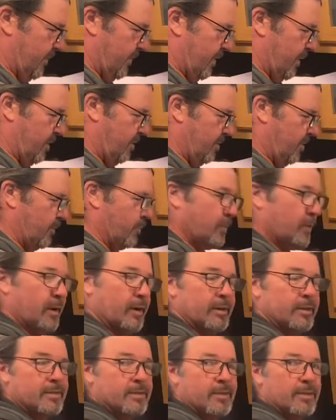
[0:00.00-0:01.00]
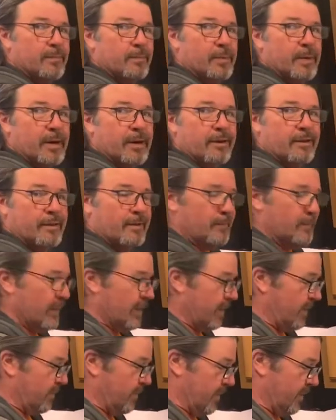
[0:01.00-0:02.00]
You can probably sit better than
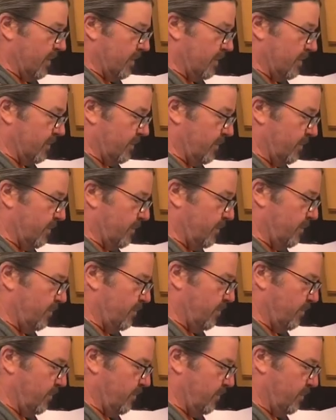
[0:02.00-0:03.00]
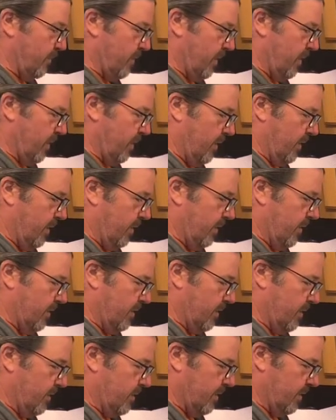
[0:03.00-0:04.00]
me, but this'll... You're
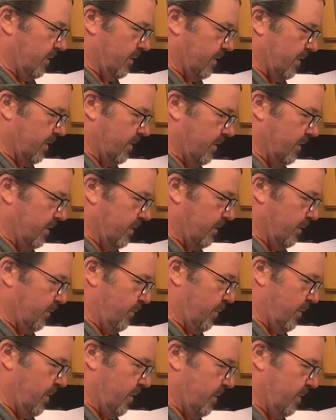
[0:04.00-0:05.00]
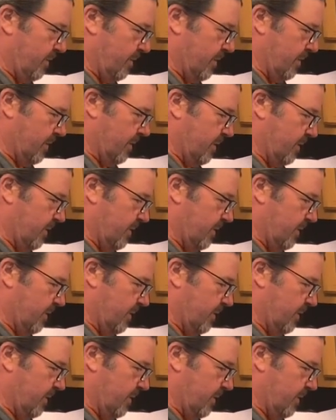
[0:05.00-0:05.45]
this, doing it. This'll be good.